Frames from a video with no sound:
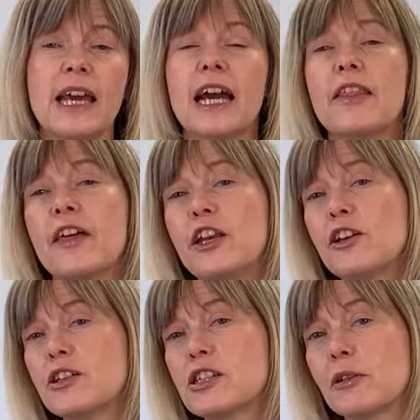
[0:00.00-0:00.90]
and then you
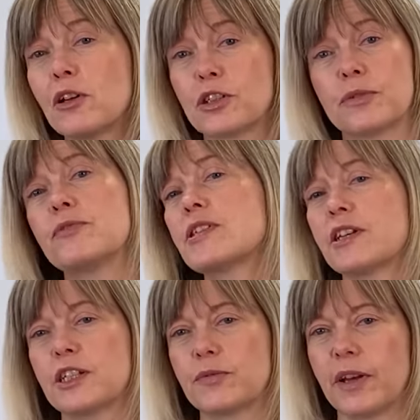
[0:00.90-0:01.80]
can do a lot of
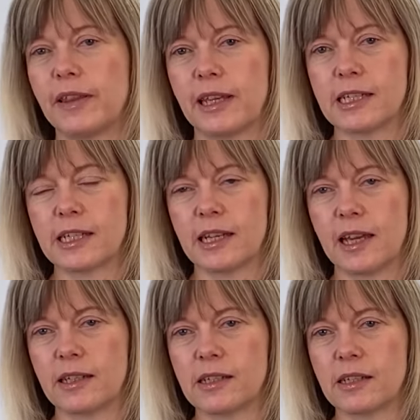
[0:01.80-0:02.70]
research via the
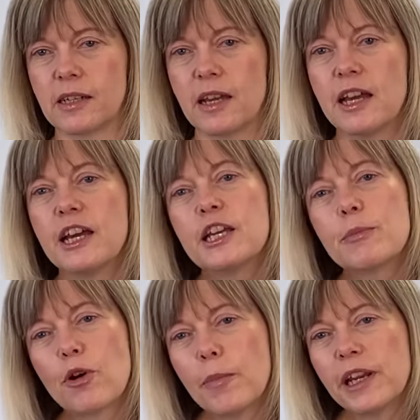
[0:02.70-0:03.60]
internet. You
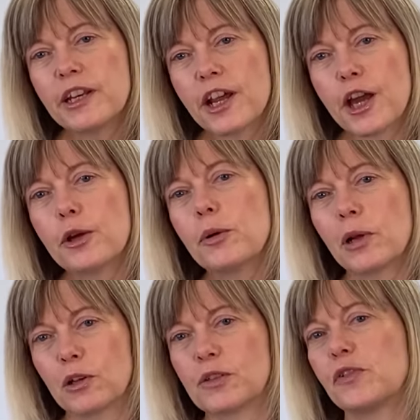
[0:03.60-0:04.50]
probably know who a
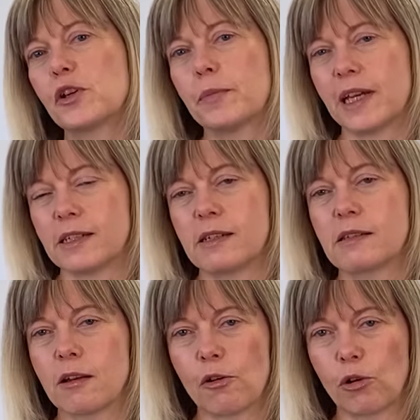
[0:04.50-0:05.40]
lot of your competitors
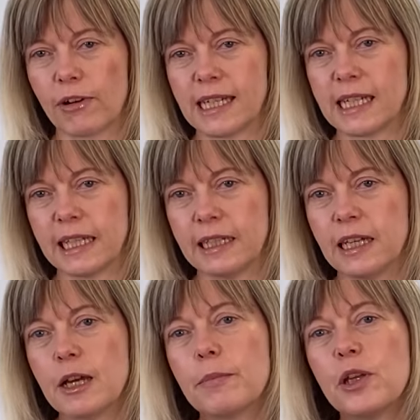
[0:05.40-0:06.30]
are already,
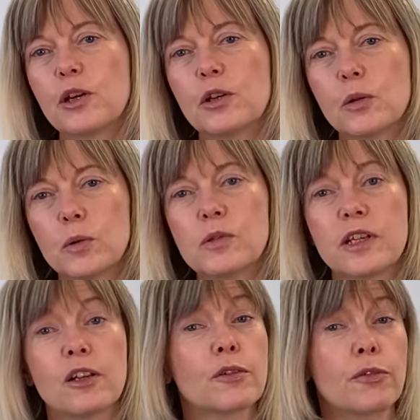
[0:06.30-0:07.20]
but you can also
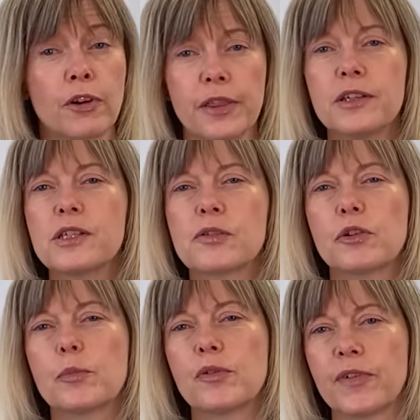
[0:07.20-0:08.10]
look for others through
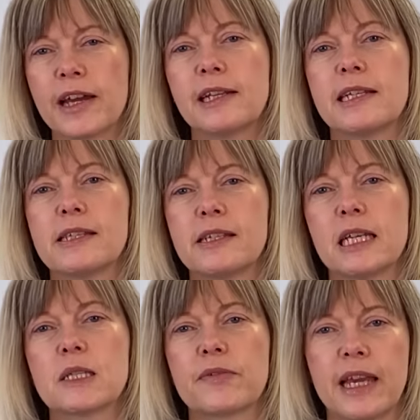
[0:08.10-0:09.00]
provider
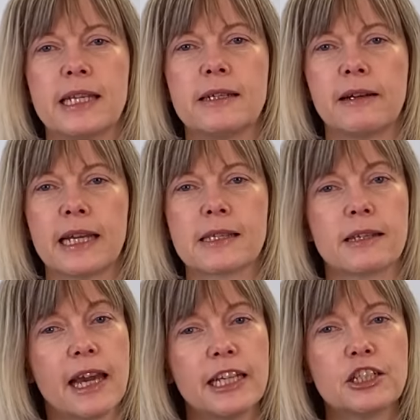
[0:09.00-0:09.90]
listings for NDIS and
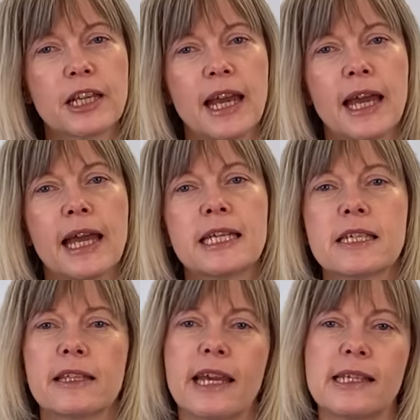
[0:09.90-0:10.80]
aged care and at
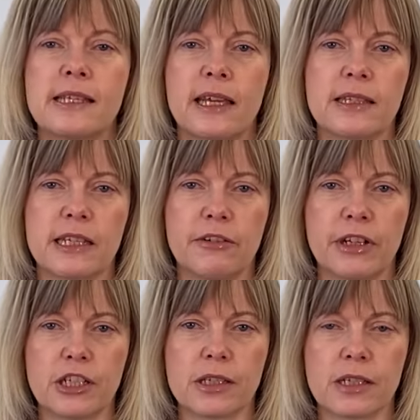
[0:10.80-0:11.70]
the ACNC
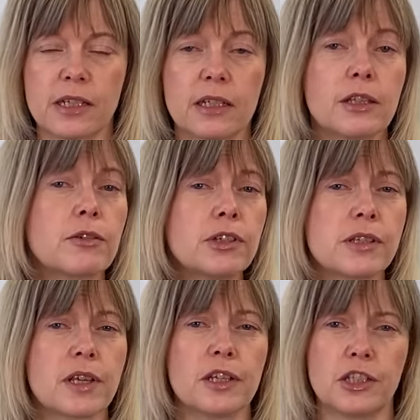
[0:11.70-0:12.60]
register and through
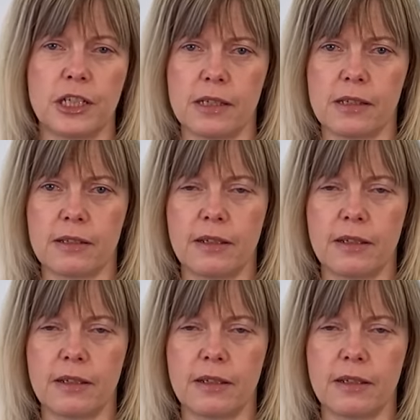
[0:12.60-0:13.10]
searches.